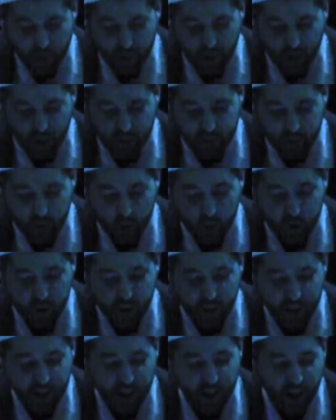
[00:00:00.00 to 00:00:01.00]
went off to.
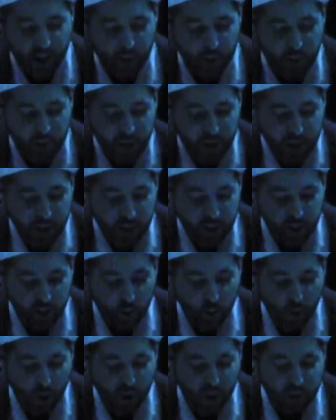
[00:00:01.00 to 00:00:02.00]
Zainab, she
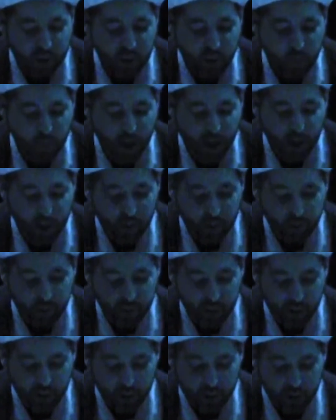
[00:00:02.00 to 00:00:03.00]
walks the
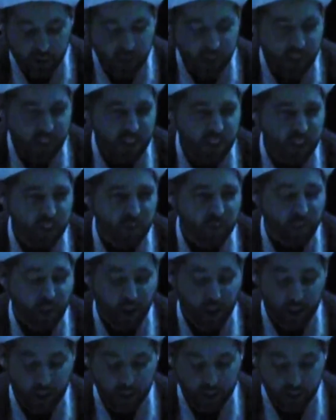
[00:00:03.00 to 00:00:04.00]
battlefield, and she
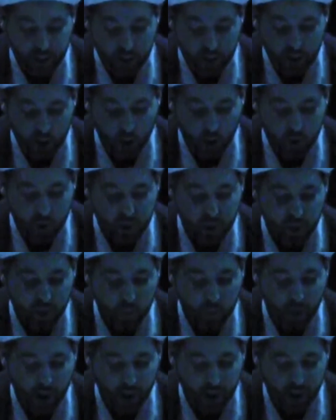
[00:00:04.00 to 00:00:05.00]
goes to
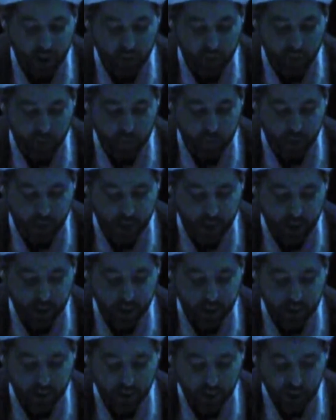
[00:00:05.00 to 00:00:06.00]
the body of
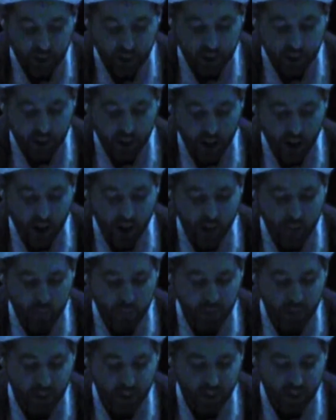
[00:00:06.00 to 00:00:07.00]
Abbas. "Ya
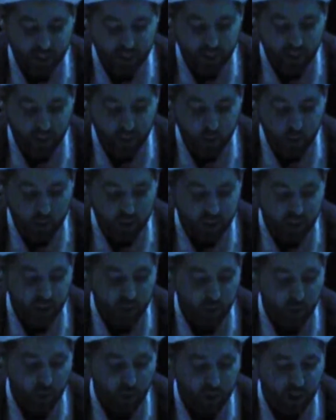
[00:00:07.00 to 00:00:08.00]
Abbas, have you
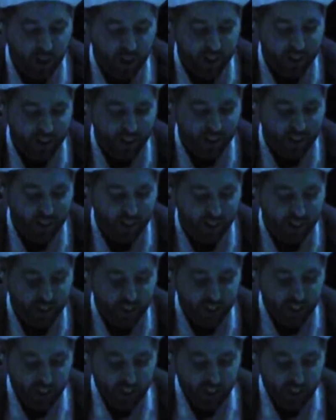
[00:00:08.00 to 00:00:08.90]
seen Ruqayya?"